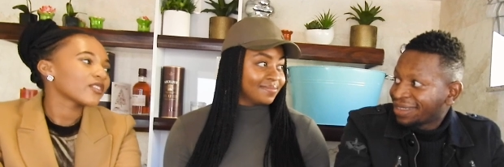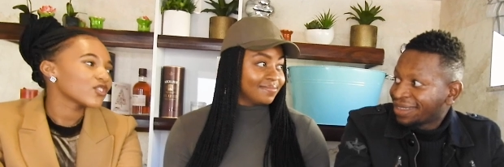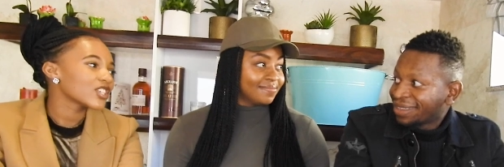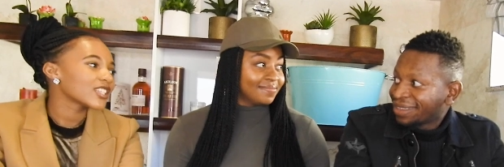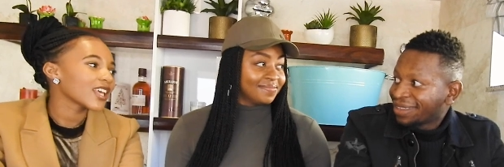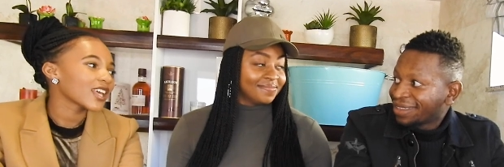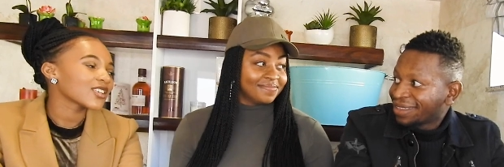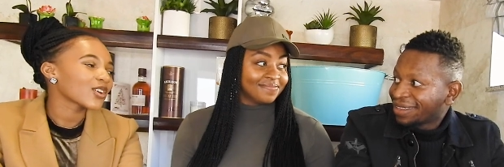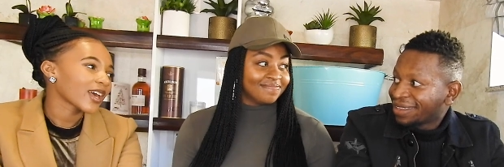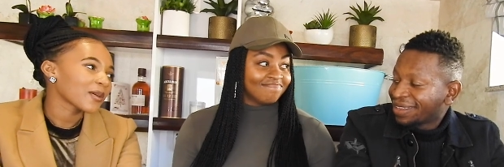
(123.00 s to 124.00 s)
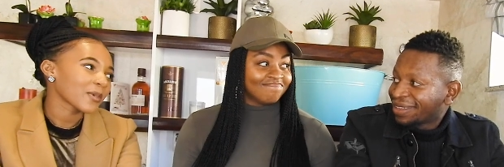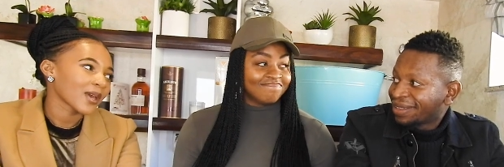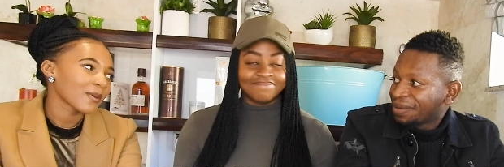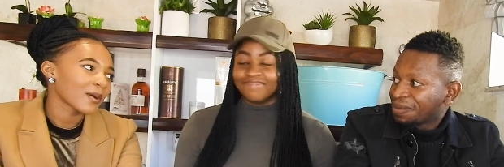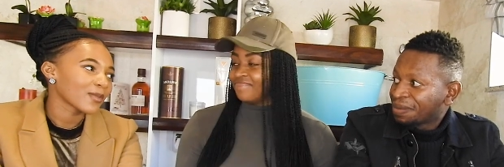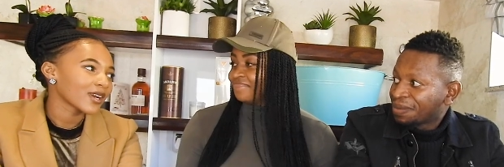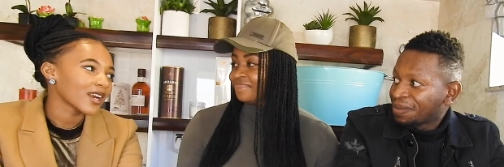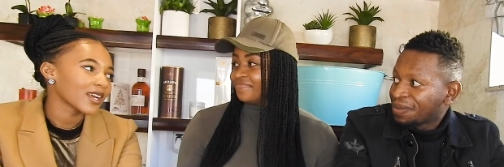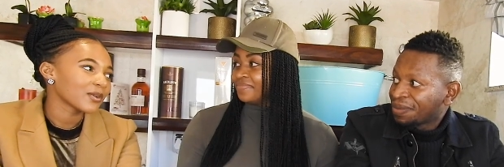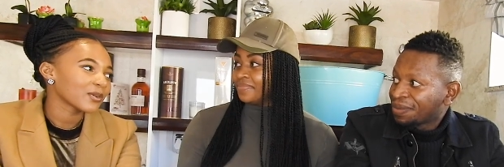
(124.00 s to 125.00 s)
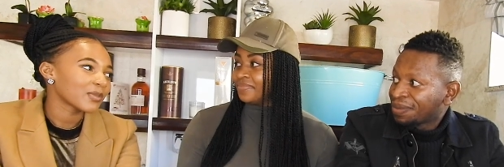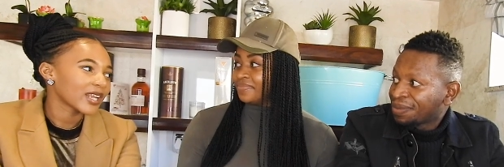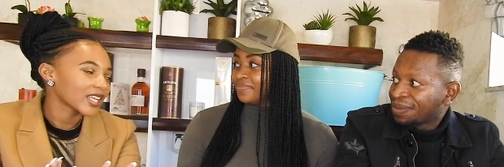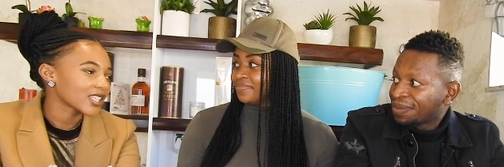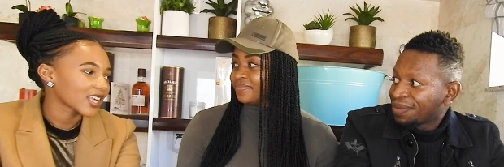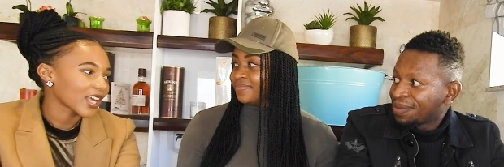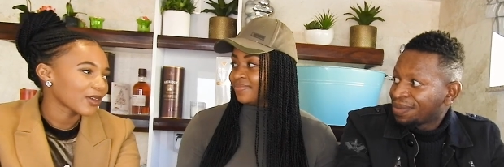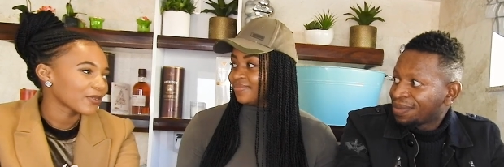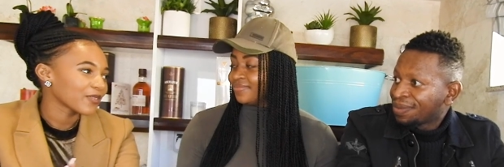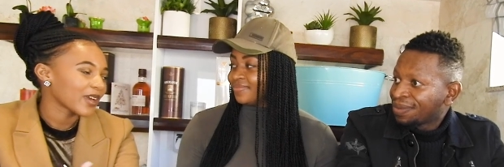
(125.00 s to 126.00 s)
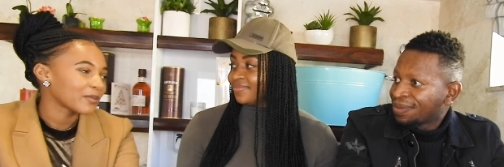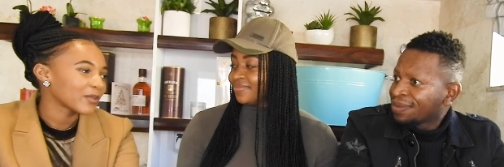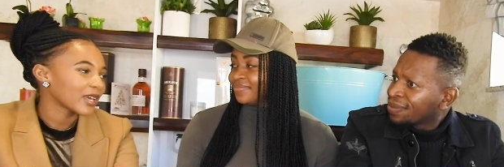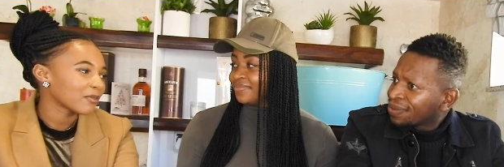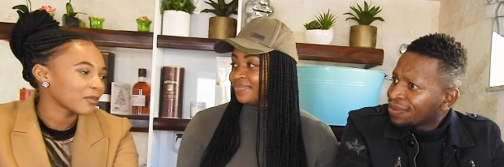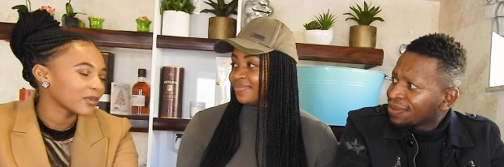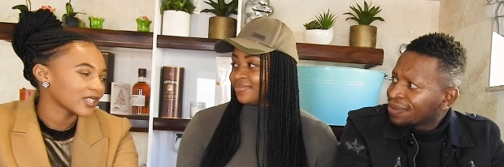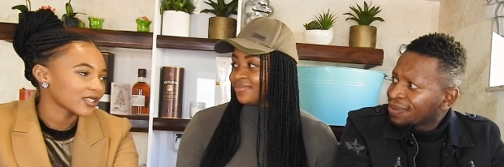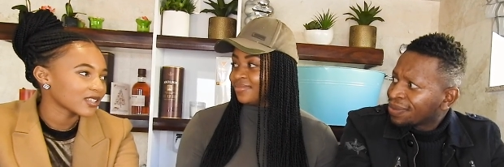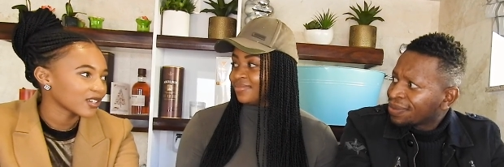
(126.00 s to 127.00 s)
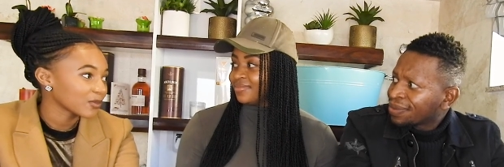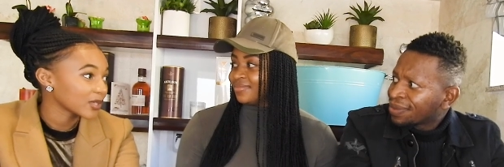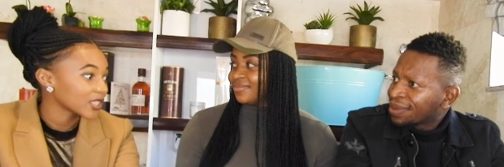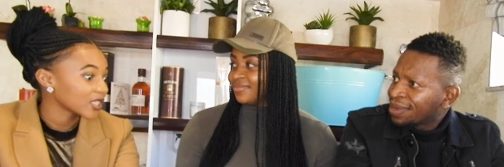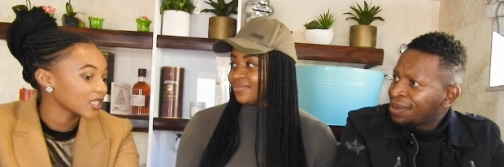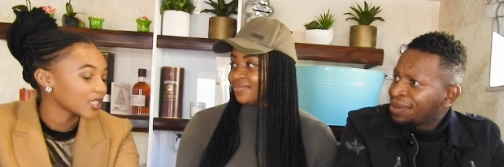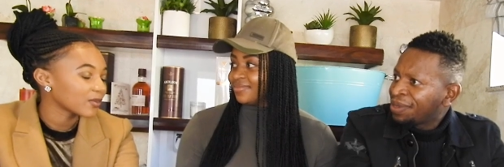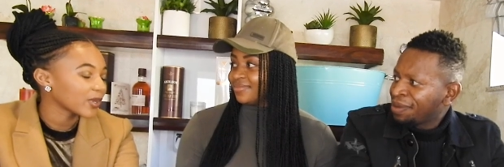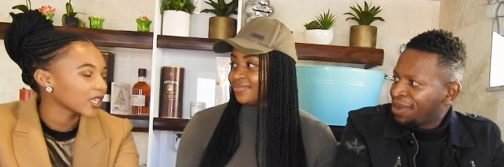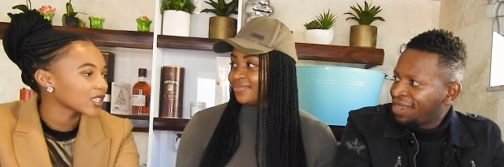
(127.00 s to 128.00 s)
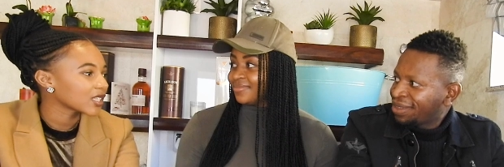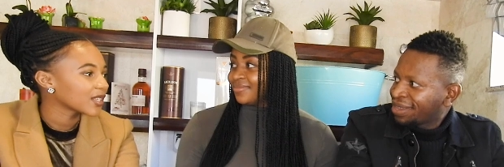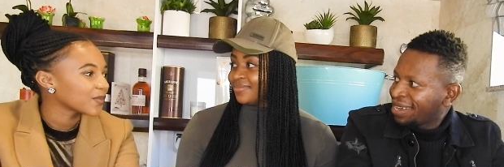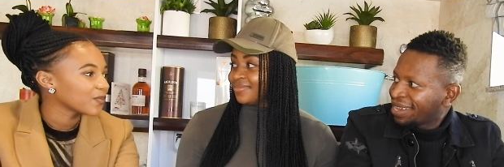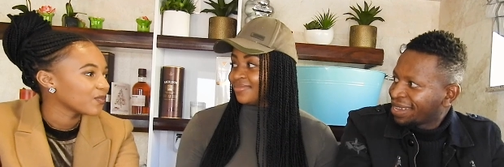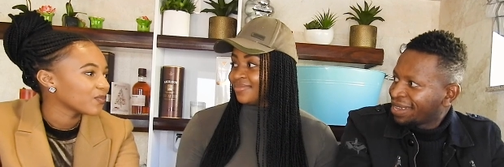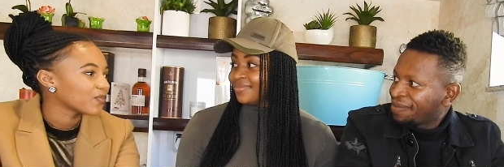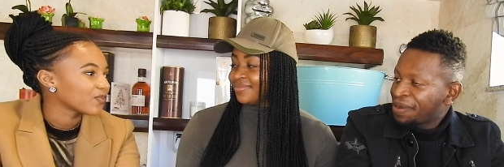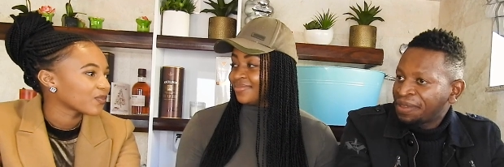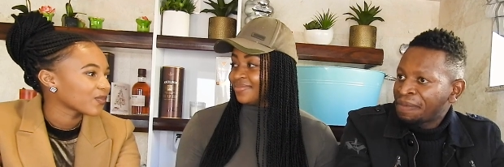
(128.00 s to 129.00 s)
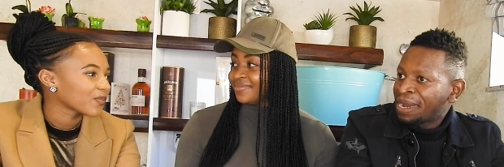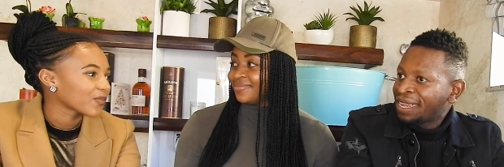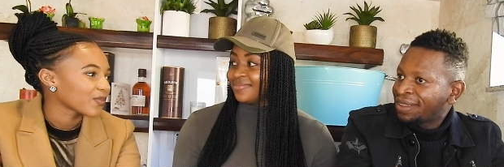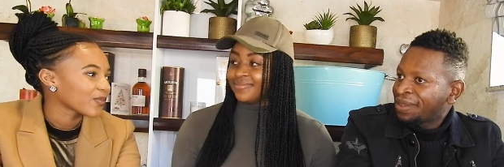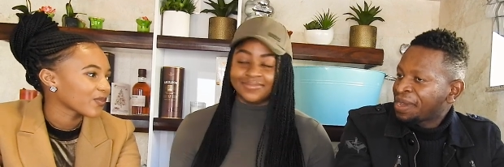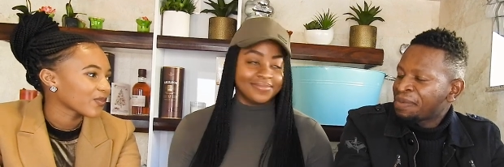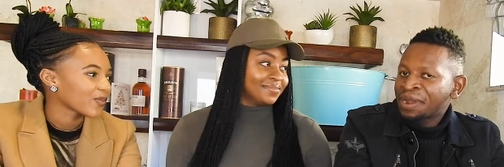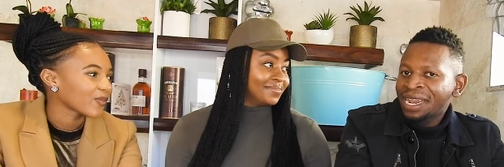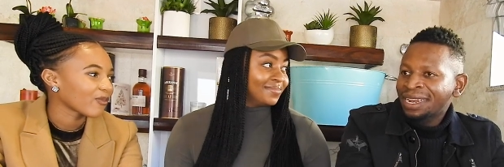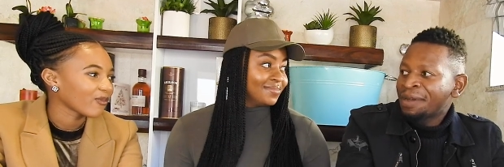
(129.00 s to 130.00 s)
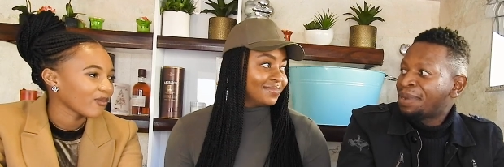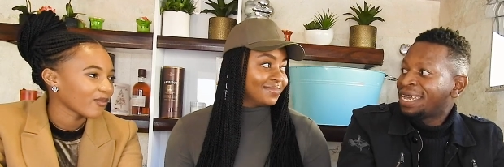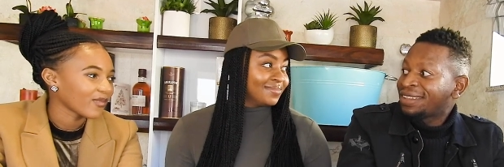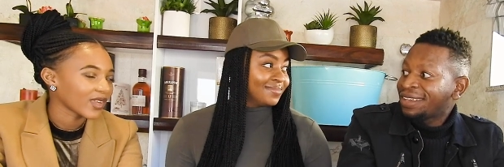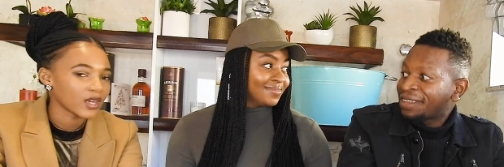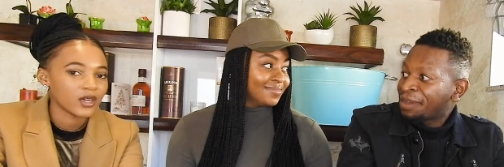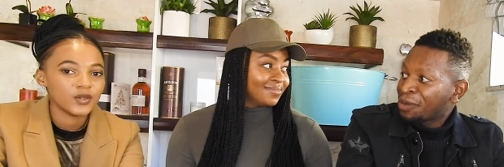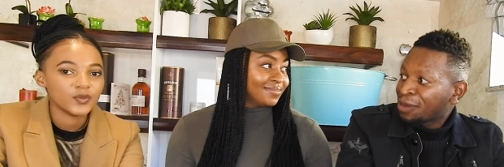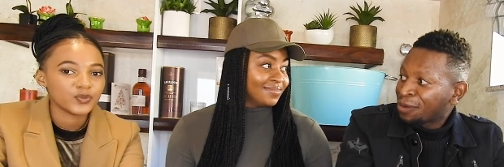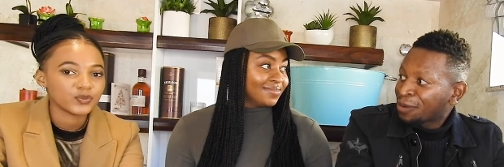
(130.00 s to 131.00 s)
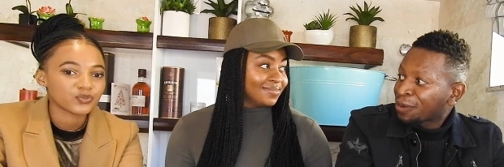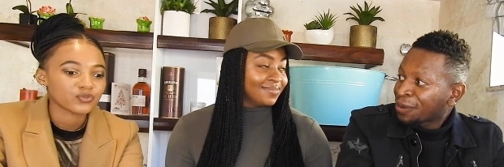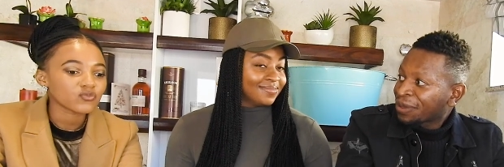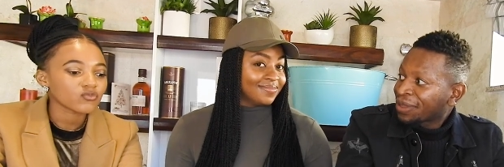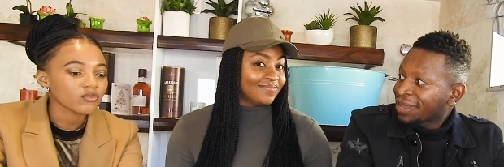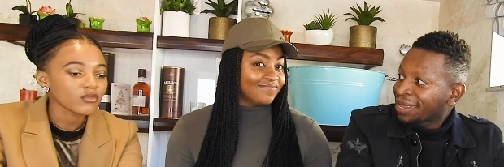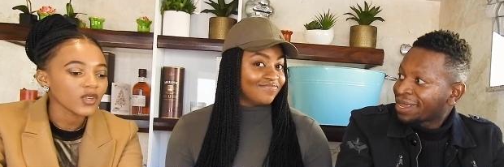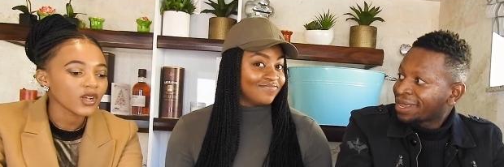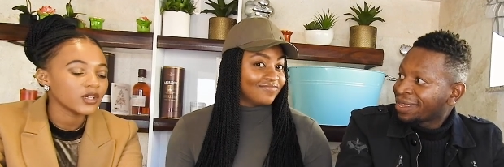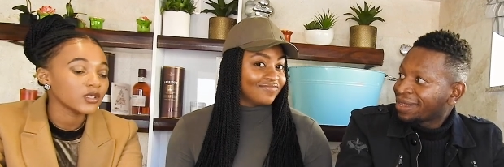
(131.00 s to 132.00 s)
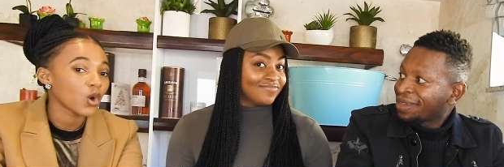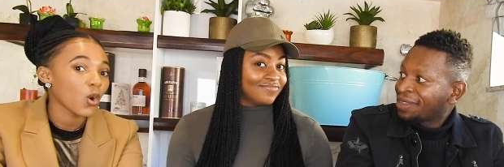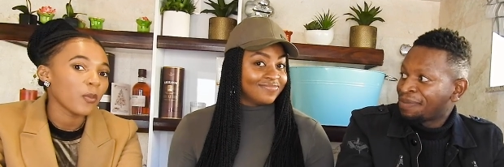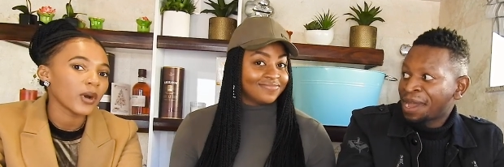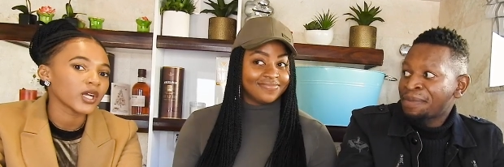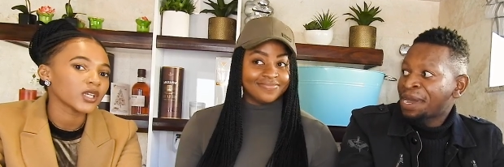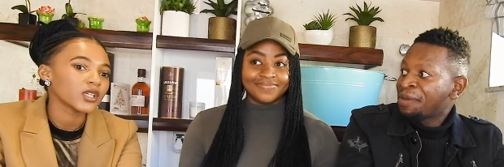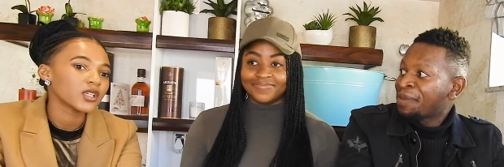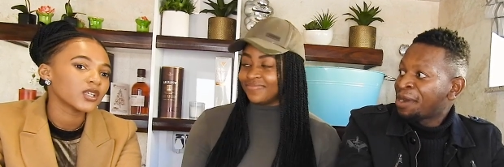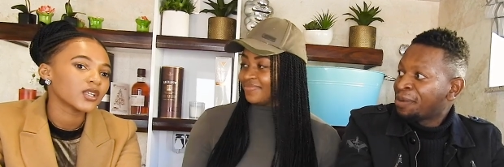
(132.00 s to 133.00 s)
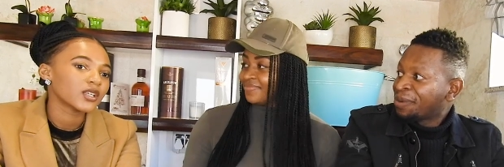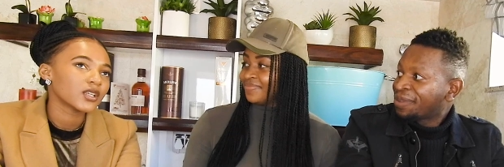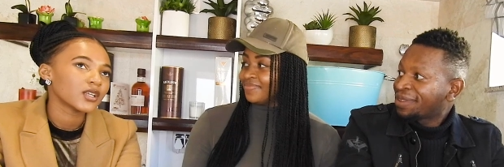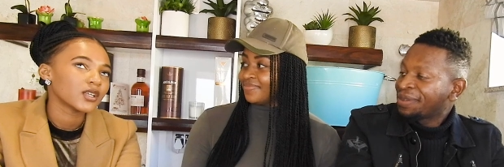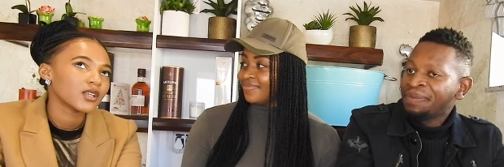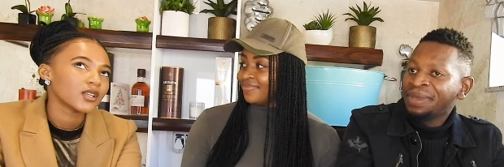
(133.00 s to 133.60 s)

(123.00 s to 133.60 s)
Speaker 1: what if she says, okay, babe, I'm gonna, like, play it safe and me and my blessers are gonna be...
Speaker 2: You, you think blessers care? If I was a blesser, you think I'm gonna let a blessee tell me what to do? No, it's my money, my rules,